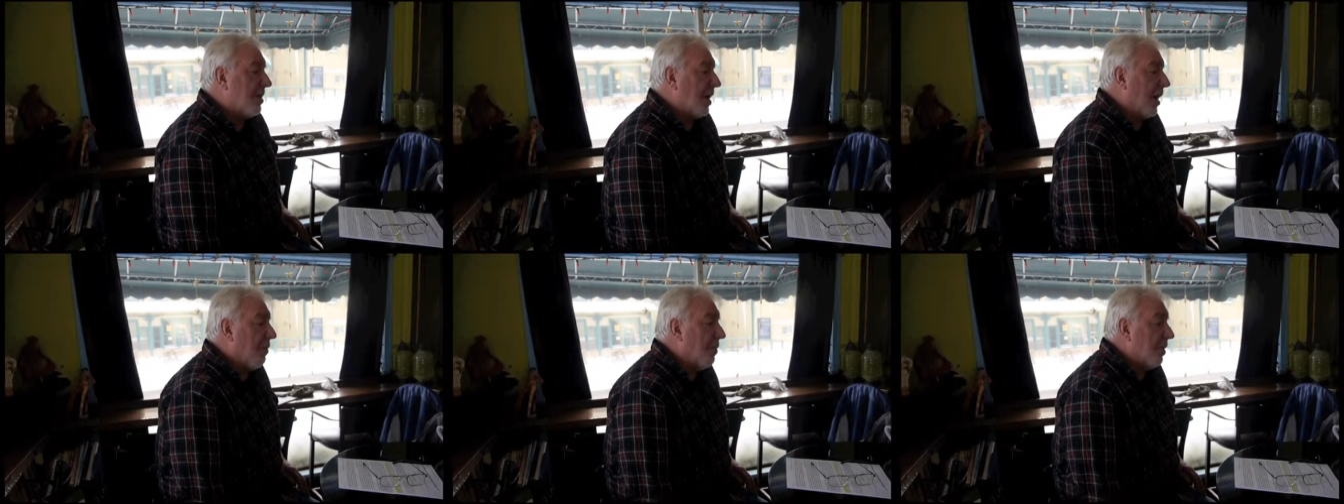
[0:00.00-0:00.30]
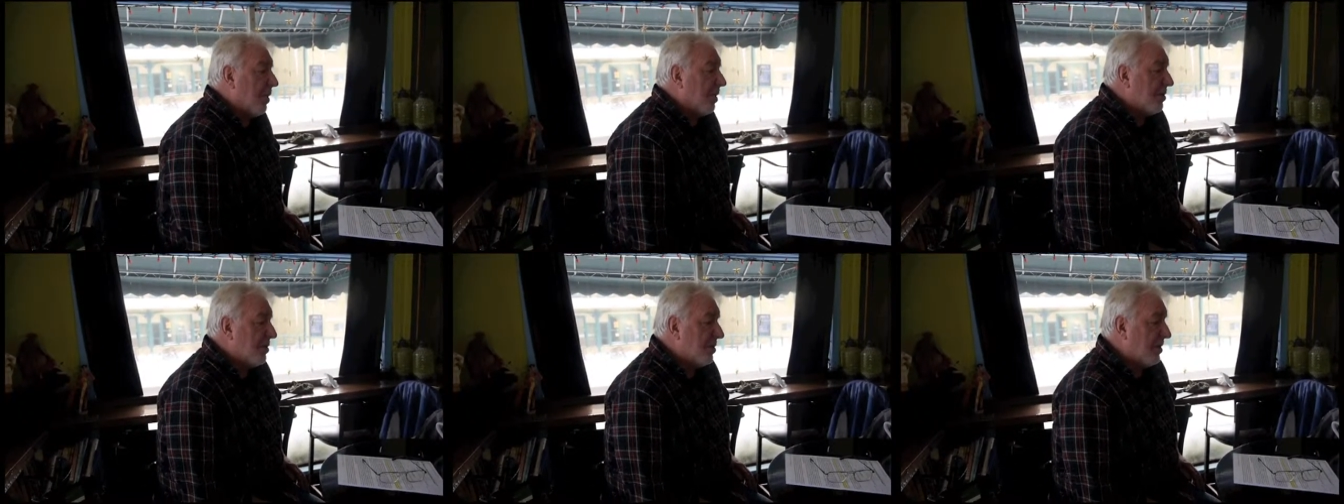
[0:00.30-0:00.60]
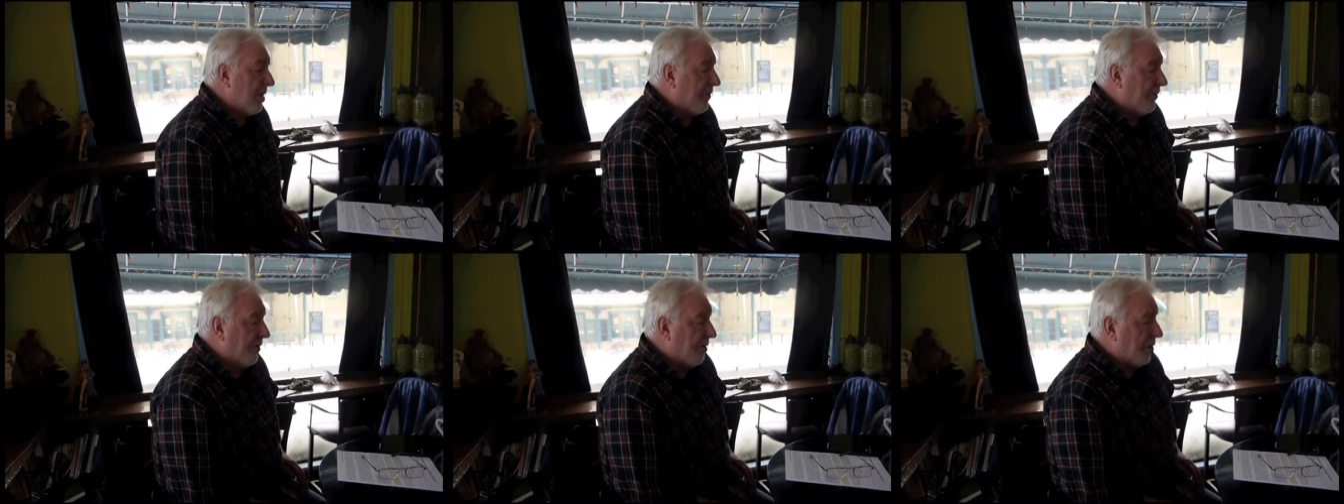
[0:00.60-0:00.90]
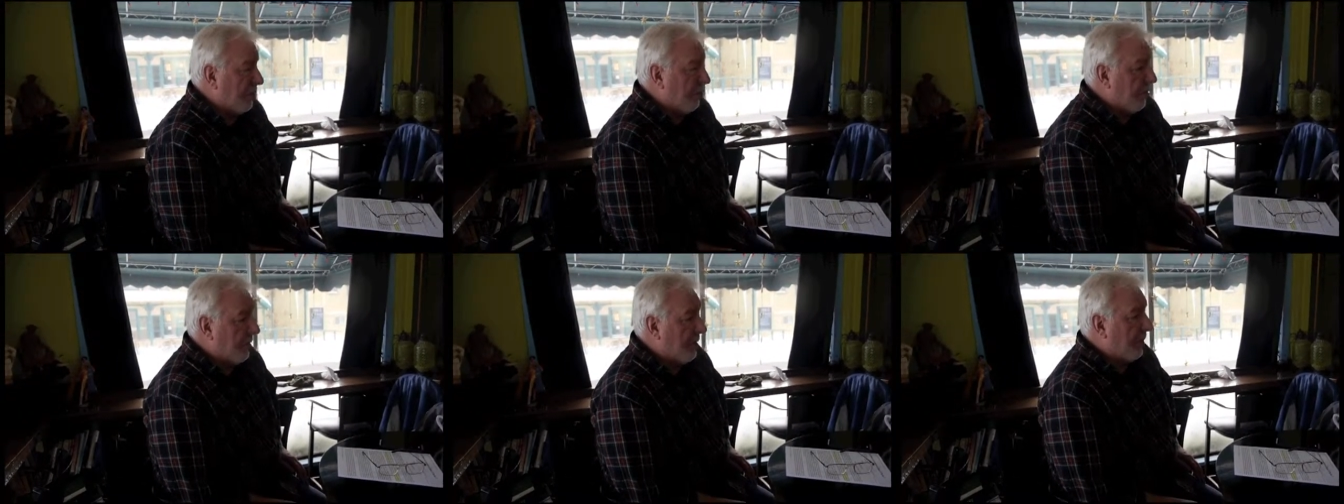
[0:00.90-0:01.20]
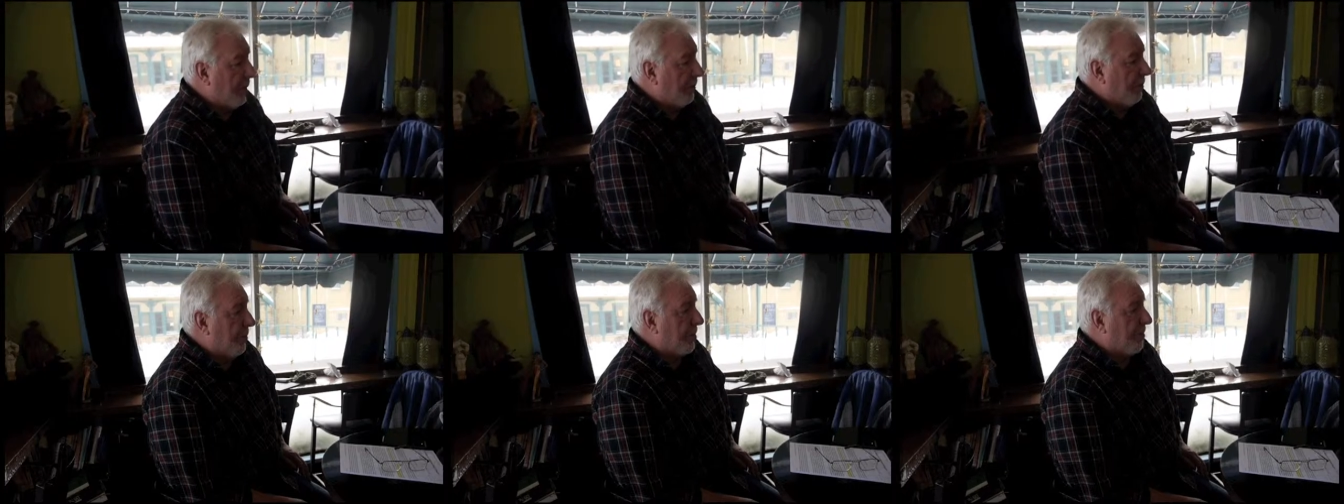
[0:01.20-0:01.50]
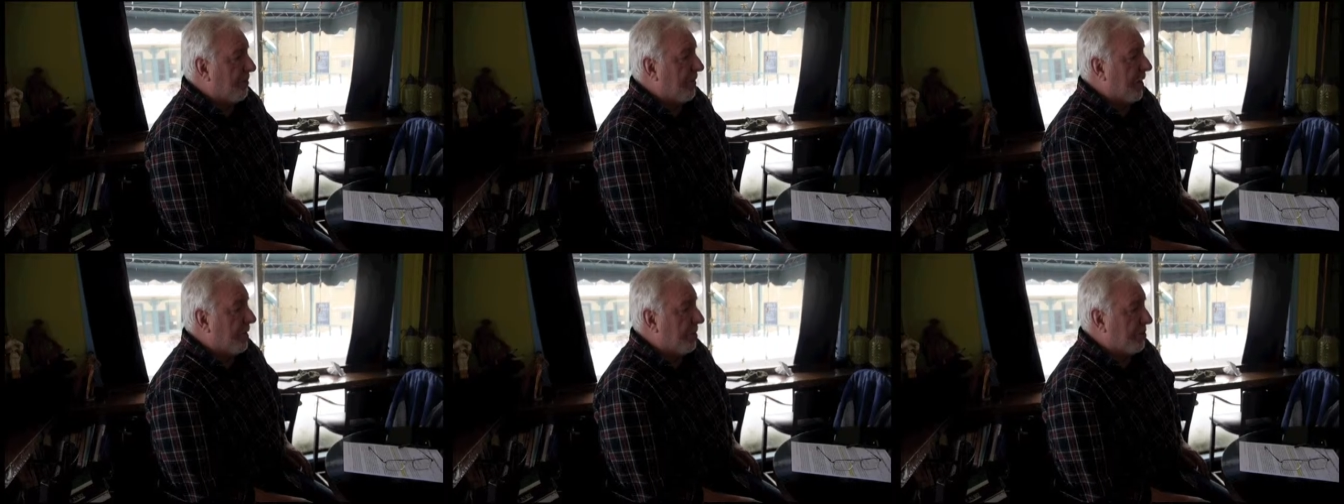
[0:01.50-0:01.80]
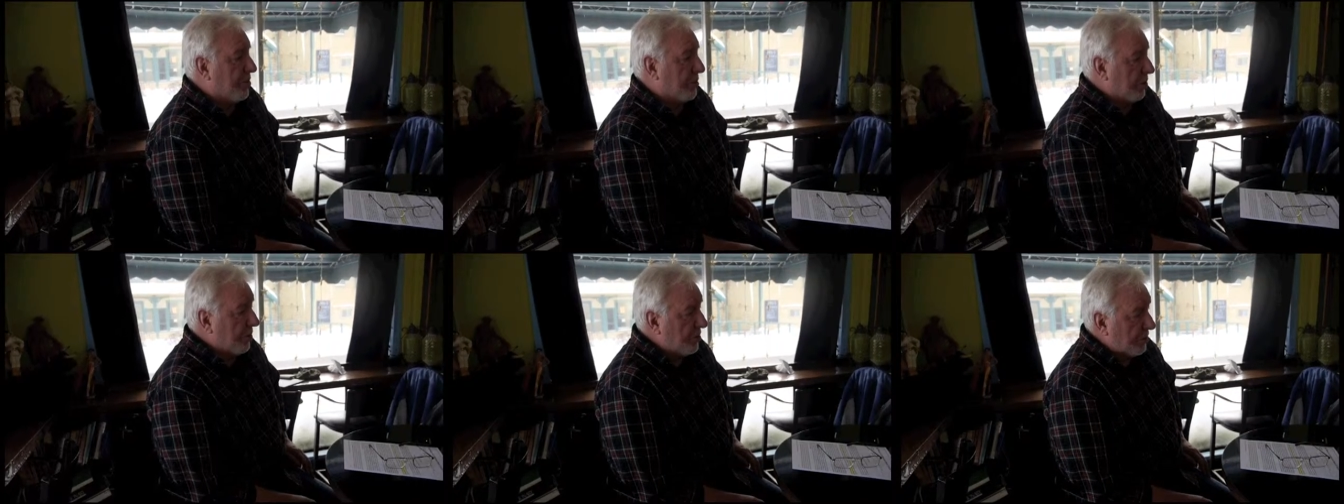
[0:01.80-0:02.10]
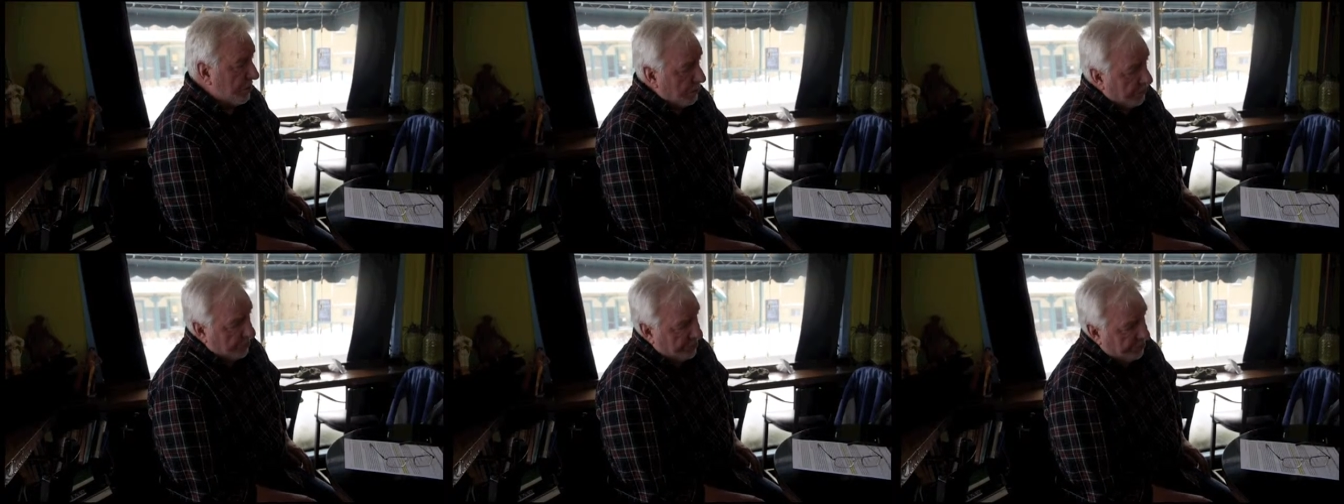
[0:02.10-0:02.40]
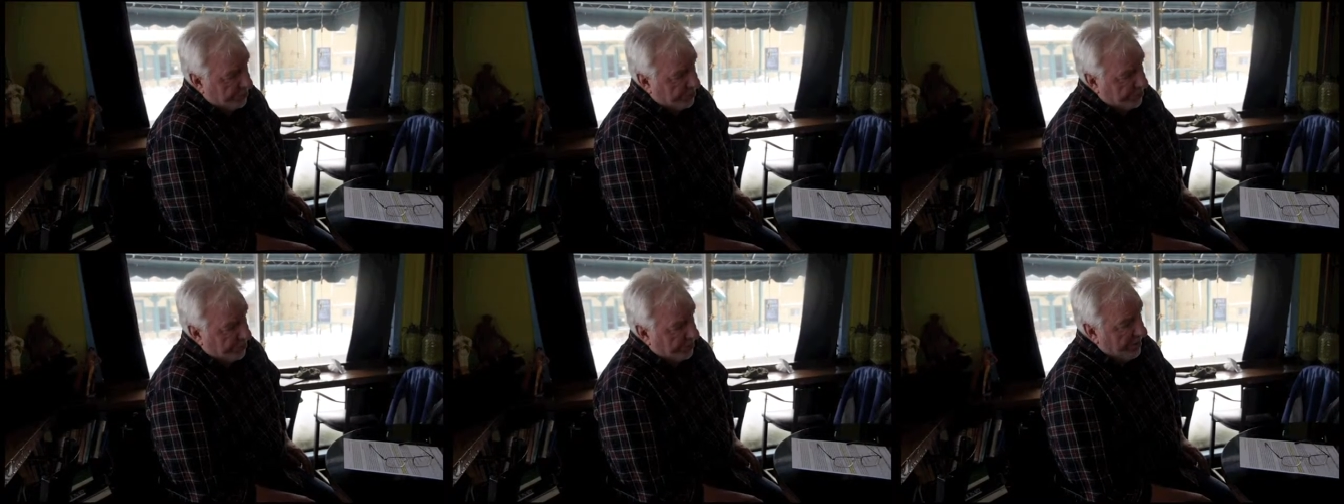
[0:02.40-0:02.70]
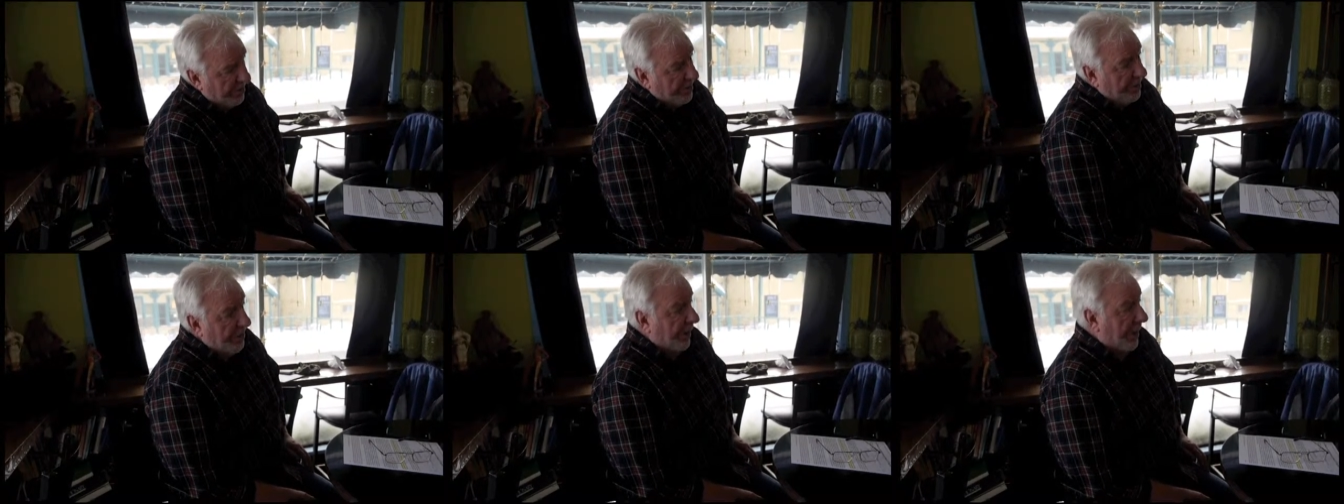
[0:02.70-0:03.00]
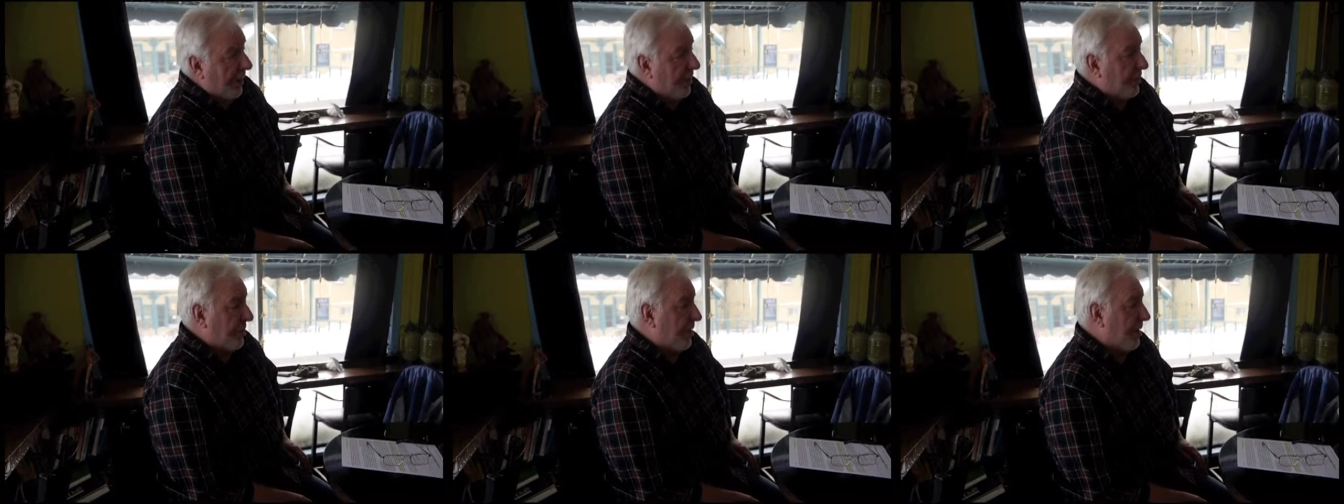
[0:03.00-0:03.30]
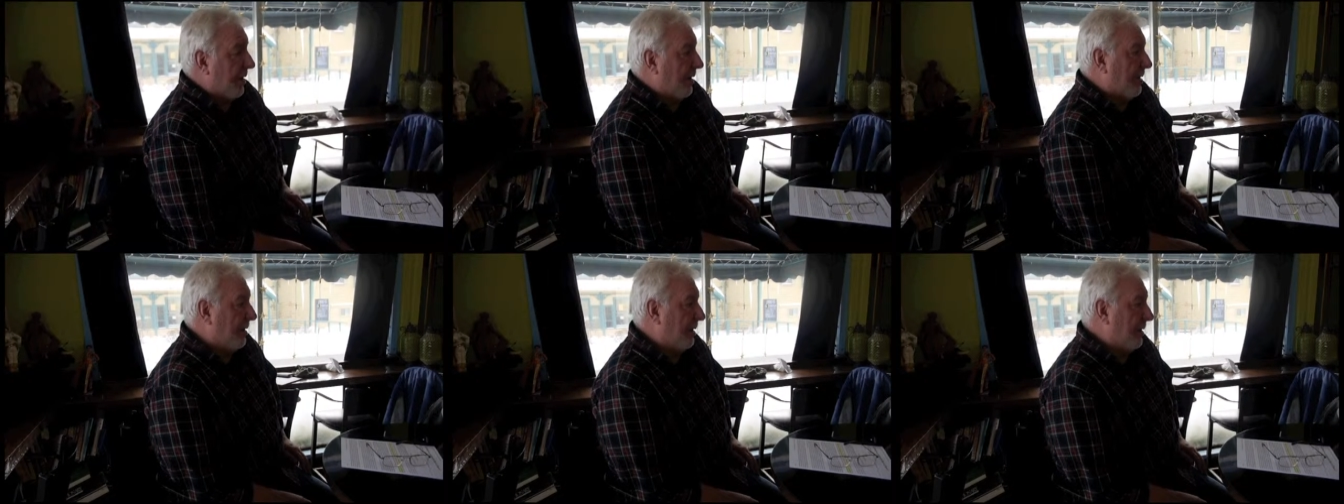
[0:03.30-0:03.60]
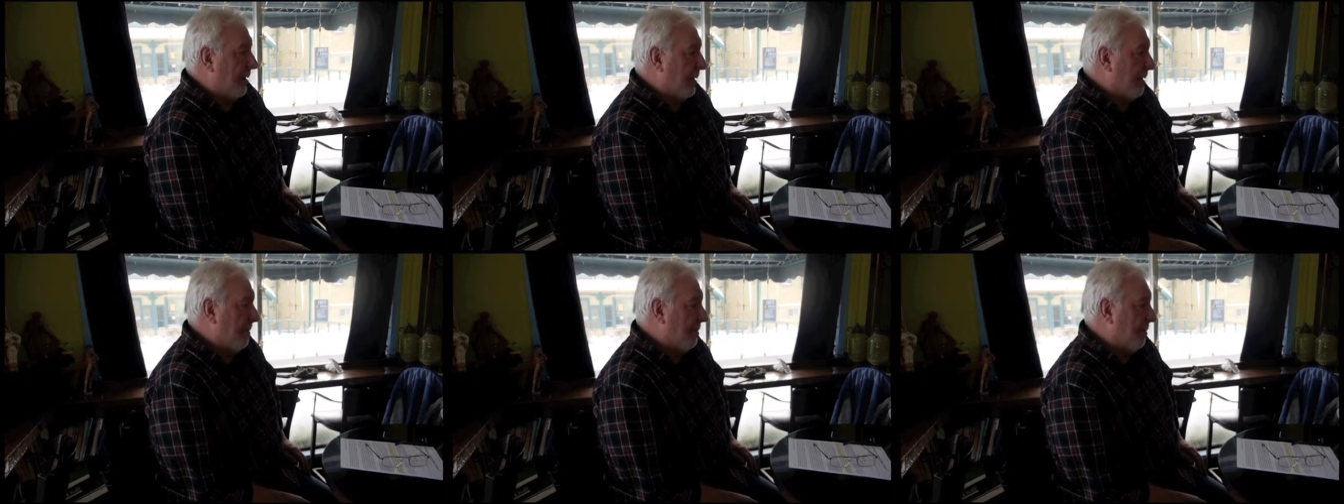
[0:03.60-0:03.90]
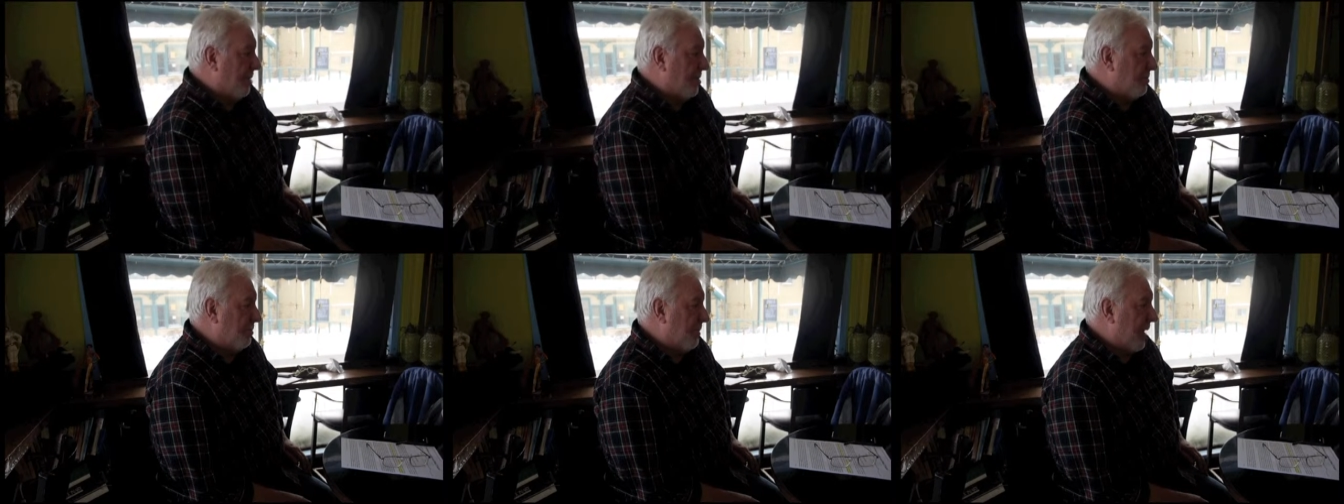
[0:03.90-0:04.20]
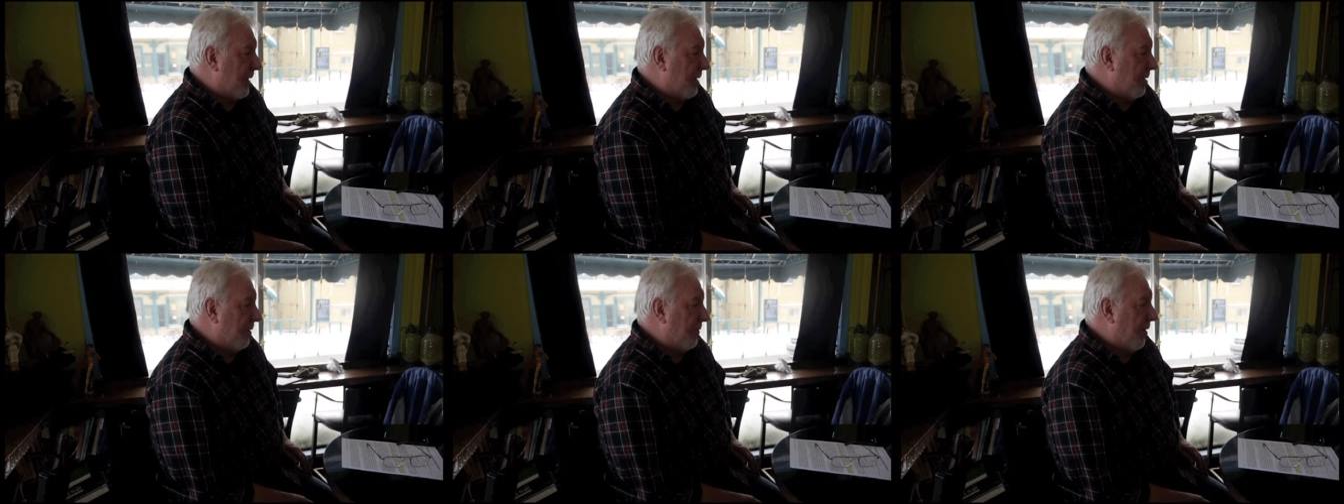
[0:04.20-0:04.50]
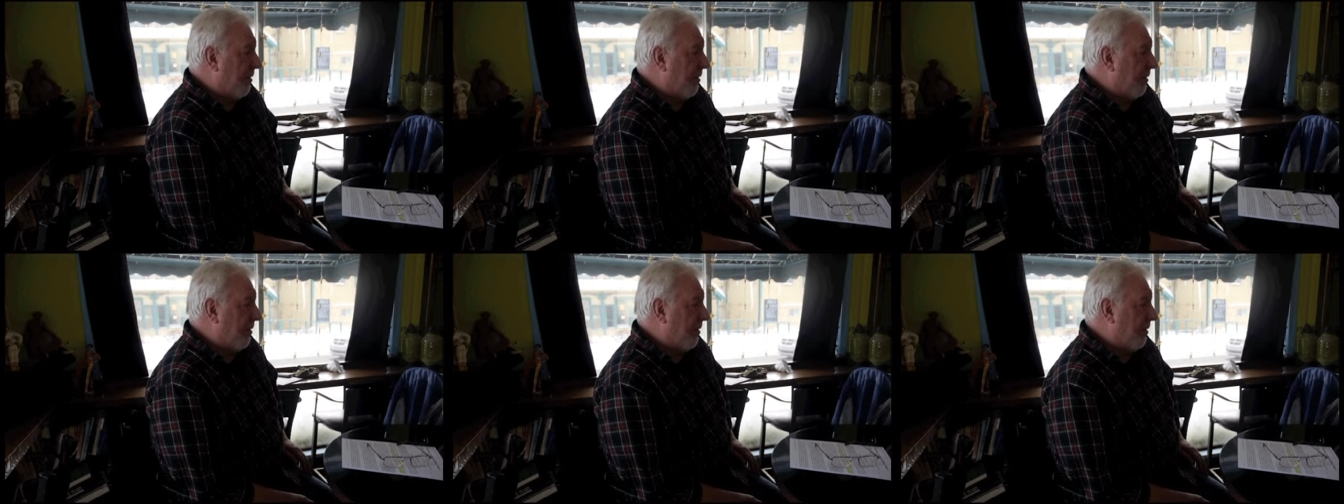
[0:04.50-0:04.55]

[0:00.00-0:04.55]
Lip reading: our conservator who came up with the final solution, which was, I think, much better for